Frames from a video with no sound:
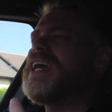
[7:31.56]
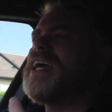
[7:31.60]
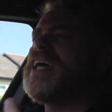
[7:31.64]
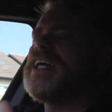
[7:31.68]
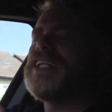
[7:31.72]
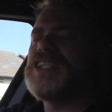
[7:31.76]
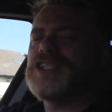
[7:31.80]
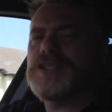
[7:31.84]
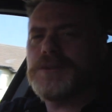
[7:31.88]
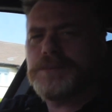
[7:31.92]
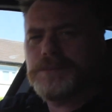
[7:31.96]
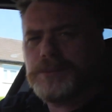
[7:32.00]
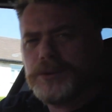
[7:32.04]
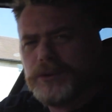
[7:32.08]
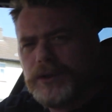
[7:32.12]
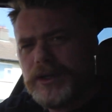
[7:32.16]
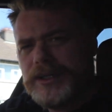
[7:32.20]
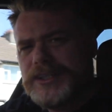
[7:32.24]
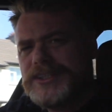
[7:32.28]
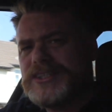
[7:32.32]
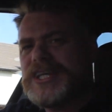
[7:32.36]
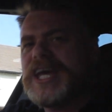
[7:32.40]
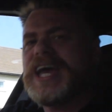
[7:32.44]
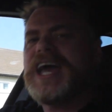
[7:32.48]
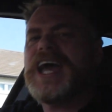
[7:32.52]
It's the
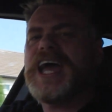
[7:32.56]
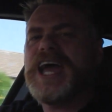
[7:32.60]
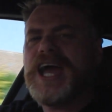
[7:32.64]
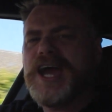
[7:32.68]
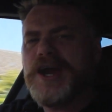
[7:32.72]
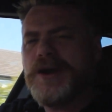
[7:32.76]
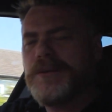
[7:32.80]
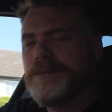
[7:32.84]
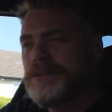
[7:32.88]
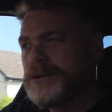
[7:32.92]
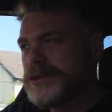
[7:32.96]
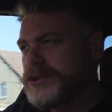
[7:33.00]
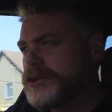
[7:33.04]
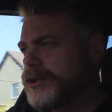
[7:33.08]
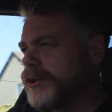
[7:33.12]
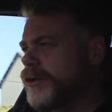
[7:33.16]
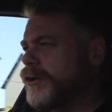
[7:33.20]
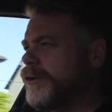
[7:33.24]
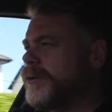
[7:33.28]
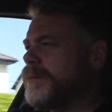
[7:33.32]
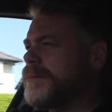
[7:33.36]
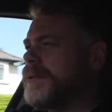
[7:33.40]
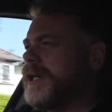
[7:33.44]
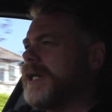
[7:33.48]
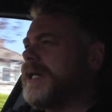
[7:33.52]
price, how much you're
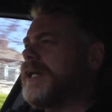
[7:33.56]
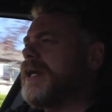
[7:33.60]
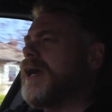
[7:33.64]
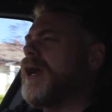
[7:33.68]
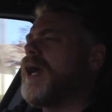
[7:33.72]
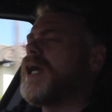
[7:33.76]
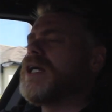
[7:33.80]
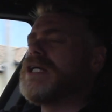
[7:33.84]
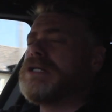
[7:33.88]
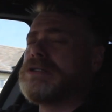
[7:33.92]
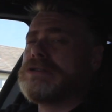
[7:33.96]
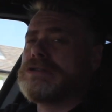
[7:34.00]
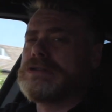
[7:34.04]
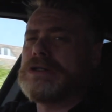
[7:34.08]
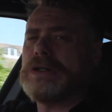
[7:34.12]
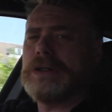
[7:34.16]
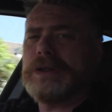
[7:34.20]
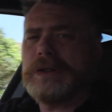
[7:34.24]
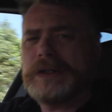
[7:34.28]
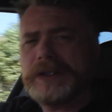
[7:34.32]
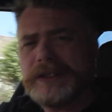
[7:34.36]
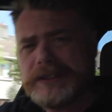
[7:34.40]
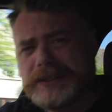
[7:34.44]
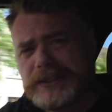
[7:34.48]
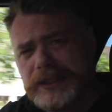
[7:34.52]
going to pay.
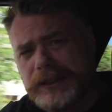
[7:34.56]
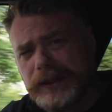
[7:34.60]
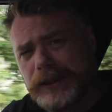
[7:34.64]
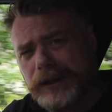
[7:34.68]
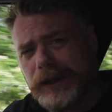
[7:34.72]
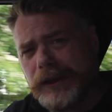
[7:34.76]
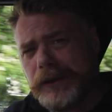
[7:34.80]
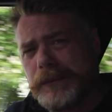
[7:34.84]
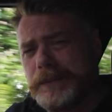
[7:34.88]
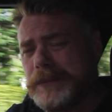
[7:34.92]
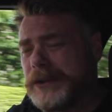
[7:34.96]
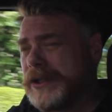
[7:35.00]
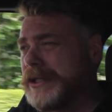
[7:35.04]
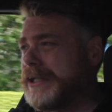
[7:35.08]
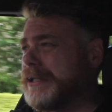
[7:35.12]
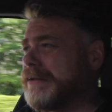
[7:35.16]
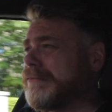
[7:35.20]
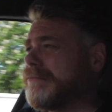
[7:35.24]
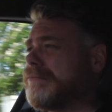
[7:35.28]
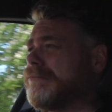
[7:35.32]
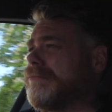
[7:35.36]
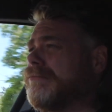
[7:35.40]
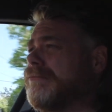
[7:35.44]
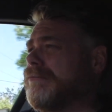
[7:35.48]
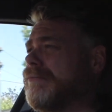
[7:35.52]
God, it's a lot of money.
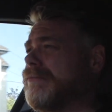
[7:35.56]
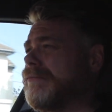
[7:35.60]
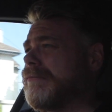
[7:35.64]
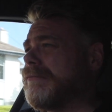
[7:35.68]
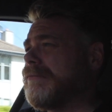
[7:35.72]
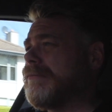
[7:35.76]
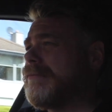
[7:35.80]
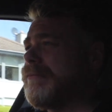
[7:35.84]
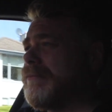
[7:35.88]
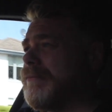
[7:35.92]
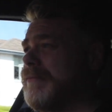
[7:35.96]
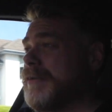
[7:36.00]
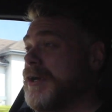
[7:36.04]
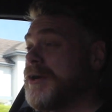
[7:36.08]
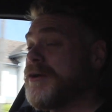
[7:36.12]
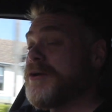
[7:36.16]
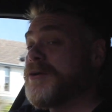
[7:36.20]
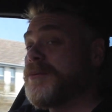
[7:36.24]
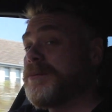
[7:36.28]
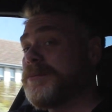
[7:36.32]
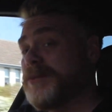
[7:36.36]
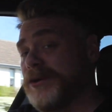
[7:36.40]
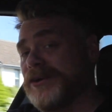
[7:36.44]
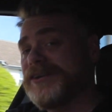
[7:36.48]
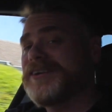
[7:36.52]

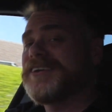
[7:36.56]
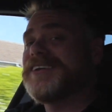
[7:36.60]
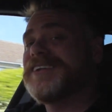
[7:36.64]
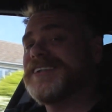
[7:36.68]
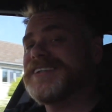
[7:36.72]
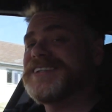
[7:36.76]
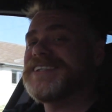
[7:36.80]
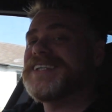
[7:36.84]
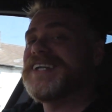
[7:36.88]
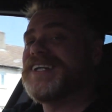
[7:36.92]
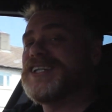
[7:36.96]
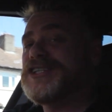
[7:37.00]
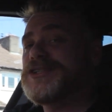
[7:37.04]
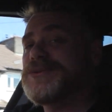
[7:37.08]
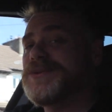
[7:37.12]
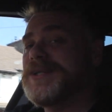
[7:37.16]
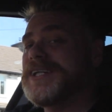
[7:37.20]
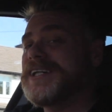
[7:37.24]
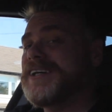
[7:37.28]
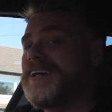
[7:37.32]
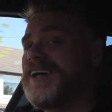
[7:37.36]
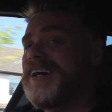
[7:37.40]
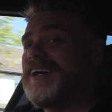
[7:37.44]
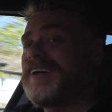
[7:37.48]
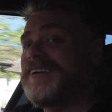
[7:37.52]
But it's still a
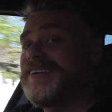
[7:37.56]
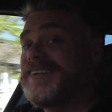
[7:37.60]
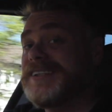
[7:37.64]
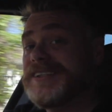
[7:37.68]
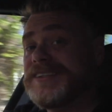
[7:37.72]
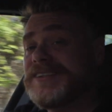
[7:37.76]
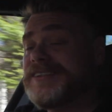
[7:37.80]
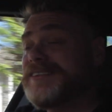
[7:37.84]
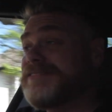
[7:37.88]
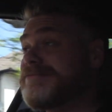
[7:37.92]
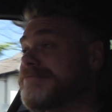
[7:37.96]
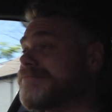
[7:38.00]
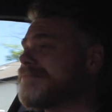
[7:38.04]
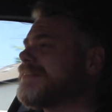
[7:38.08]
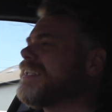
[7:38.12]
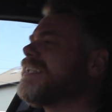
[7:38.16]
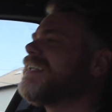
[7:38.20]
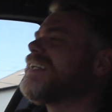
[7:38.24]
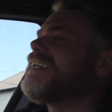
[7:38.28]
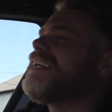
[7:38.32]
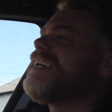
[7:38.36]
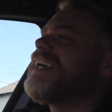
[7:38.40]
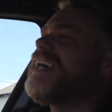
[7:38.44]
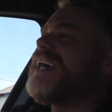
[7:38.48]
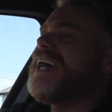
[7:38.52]
sweet car, isn't it?
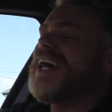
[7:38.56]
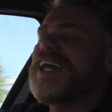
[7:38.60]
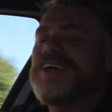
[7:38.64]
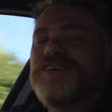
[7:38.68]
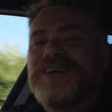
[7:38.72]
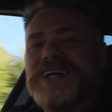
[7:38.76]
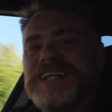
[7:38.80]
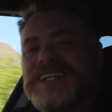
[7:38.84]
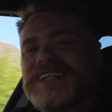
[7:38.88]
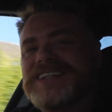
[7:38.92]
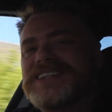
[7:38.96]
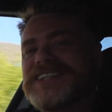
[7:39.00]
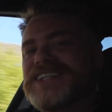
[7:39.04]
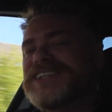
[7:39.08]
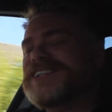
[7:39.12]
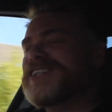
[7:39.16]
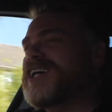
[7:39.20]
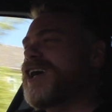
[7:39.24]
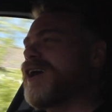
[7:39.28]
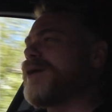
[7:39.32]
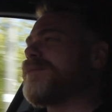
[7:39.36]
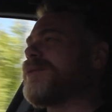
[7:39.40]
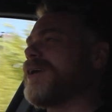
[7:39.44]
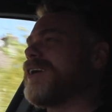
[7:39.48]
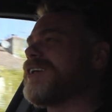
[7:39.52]
Anyway, this is
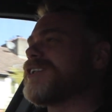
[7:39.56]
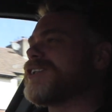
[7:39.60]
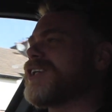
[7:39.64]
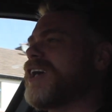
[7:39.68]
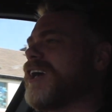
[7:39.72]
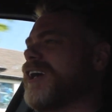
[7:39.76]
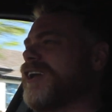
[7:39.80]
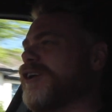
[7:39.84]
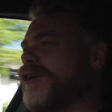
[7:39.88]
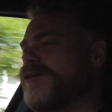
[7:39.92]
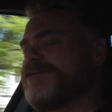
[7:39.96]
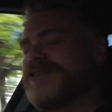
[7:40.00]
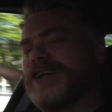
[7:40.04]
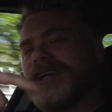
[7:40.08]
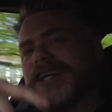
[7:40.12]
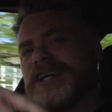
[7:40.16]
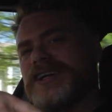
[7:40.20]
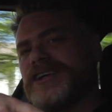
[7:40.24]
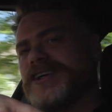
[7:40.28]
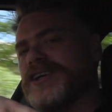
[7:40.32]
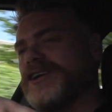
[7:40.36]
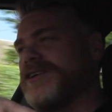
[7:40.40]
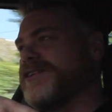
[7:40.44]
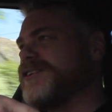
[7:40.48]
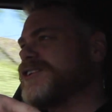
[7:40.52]
Car Buyers Guide. Over
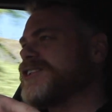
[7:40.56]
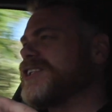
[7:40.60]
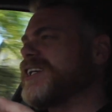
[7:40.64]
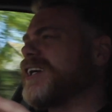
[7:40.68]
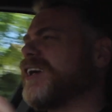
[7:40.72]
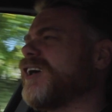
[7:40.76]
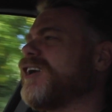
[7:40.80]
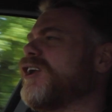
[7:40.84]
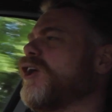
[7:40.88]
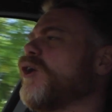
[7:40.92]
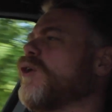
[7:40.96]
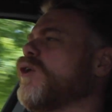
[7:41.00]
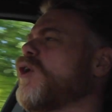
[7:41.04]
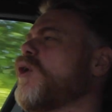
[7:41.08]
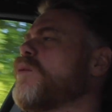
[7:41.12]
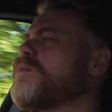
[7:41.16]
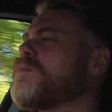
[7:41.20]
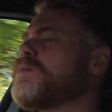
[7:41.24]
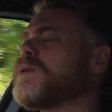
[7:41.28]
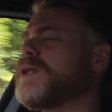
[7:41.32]
here, you're going to see our logo.